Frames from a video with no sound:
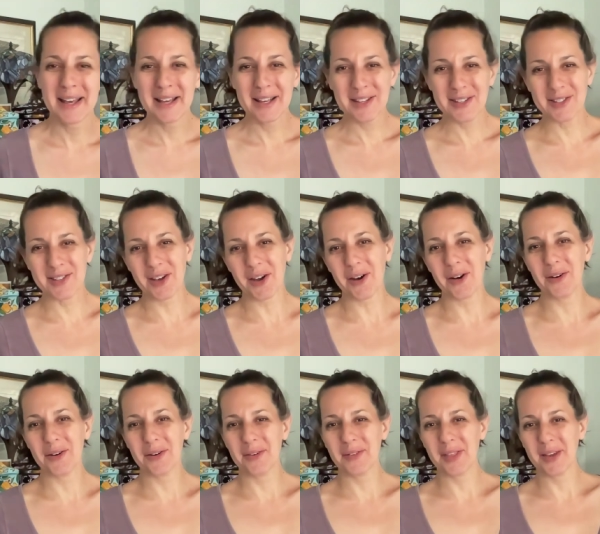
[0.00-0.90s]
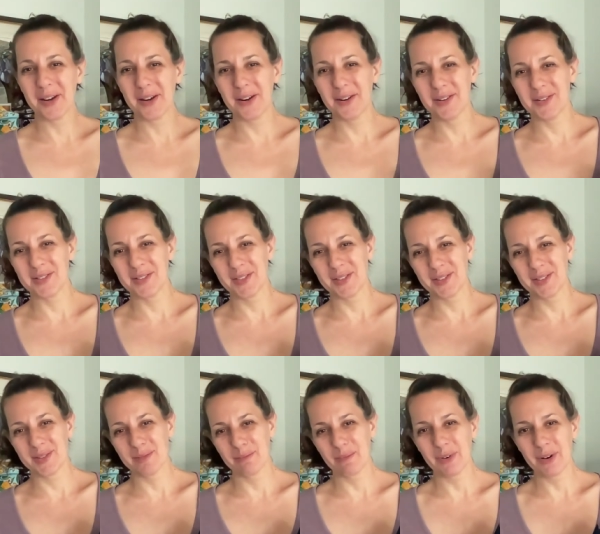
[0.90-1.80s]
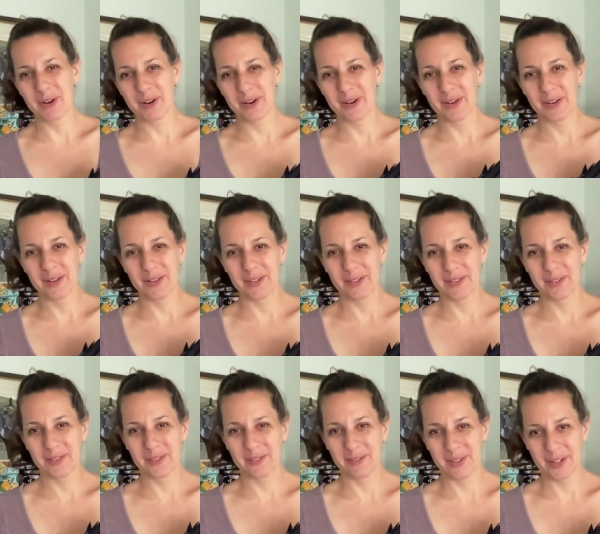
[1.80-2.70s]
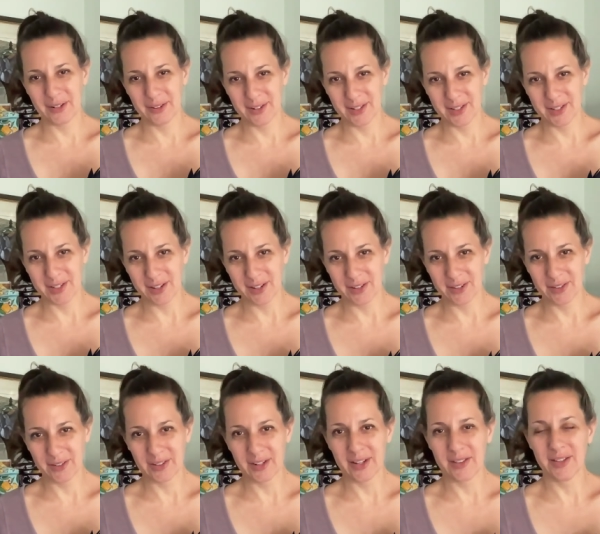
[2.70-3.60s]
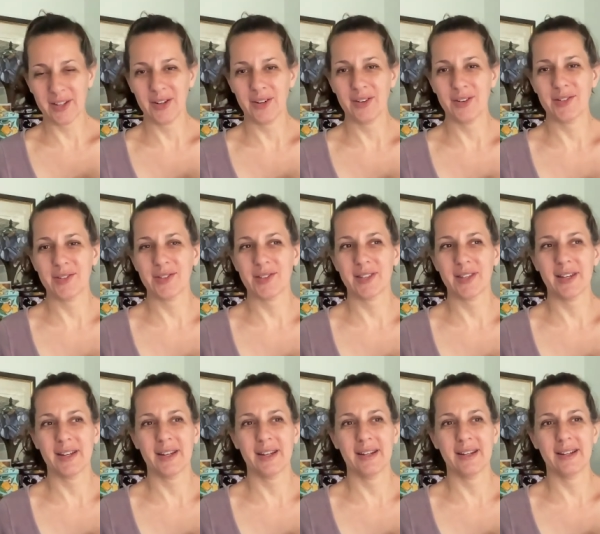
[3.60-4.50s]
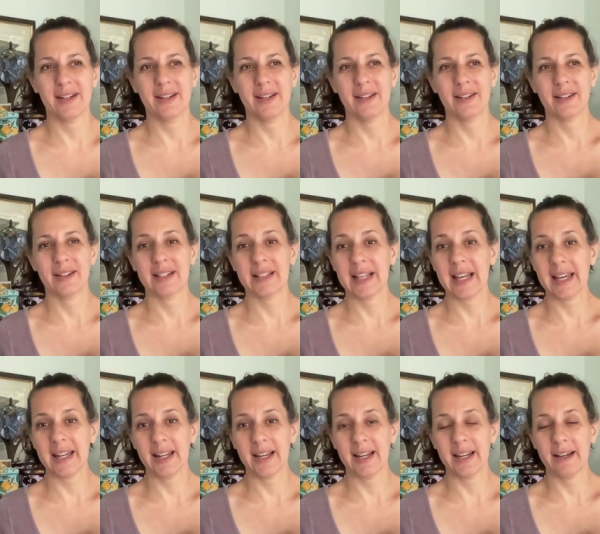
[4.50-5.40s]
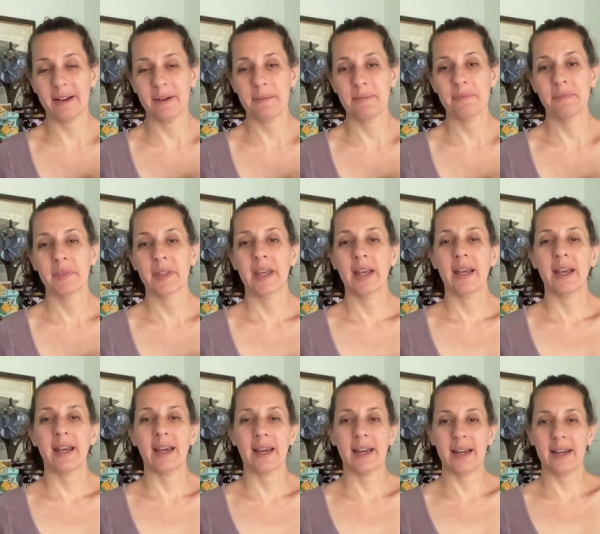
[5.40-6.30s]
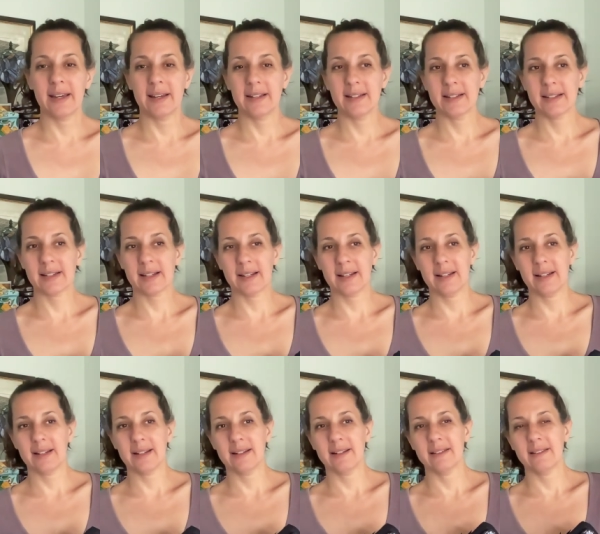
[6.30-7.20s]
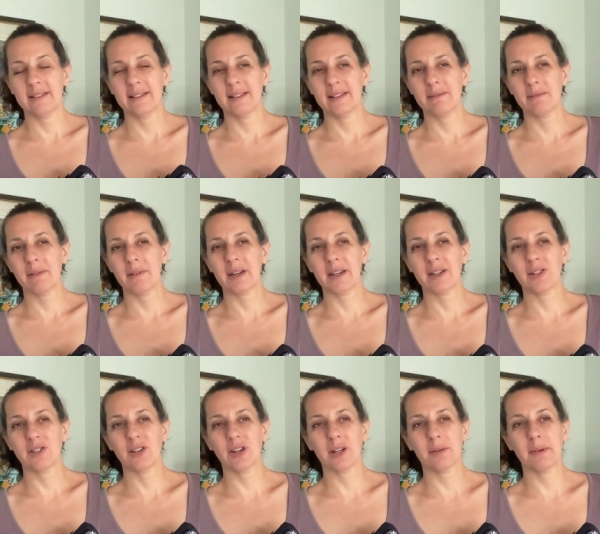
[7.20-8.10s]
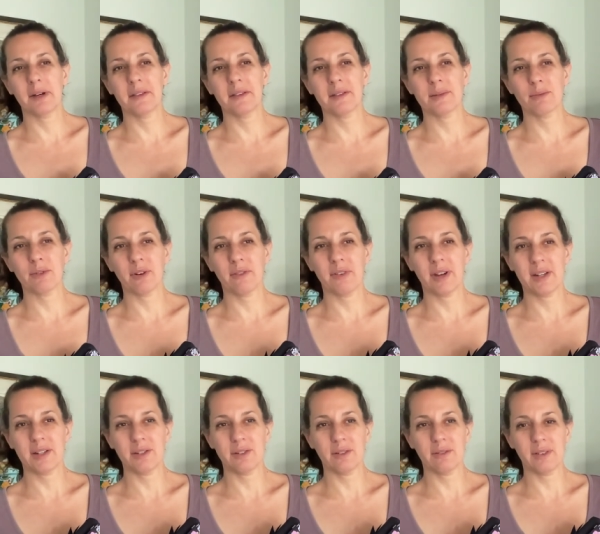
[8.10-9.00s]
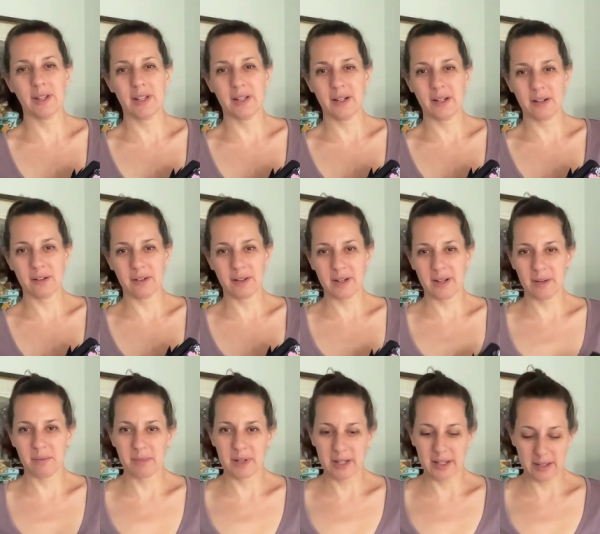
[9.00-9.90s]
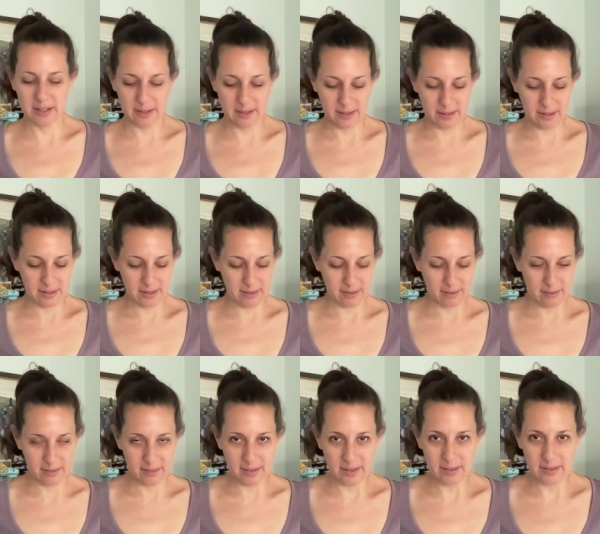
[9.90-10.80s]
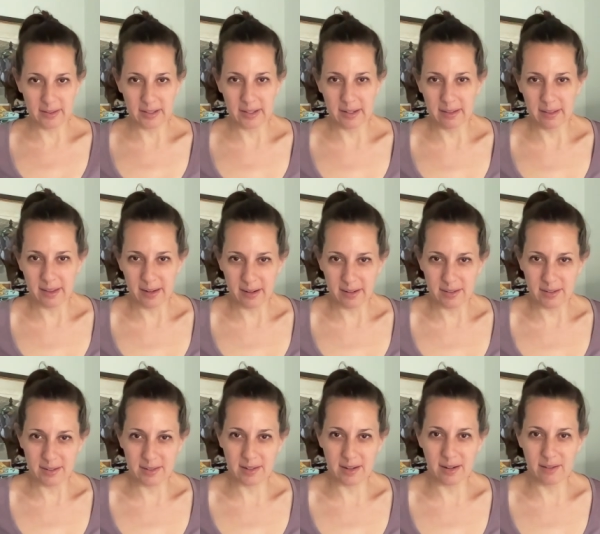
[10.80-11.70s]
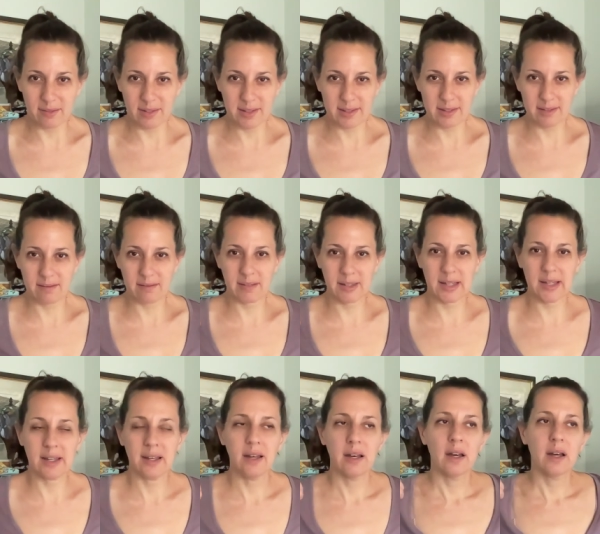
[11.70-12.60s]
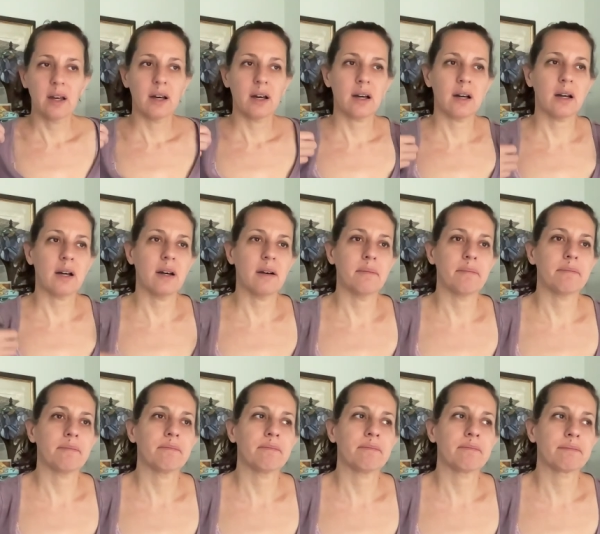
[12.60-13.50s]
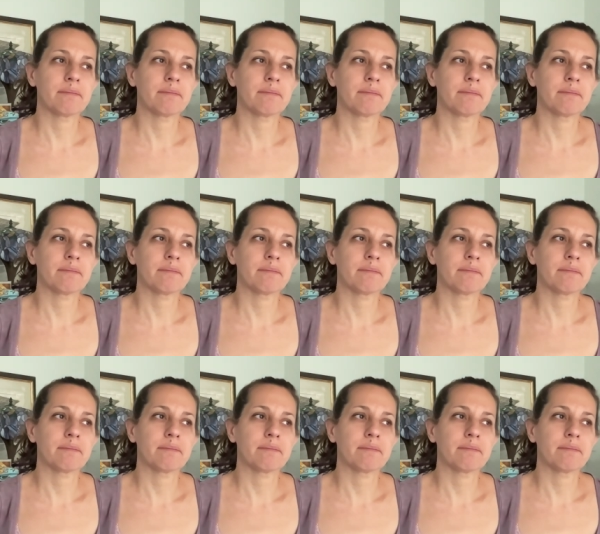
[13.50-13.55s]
so there's the small Vera tote and there's the glenna. And uh, I I can talk about this more if I do a video on my uh, glenna that I just got recently. Um,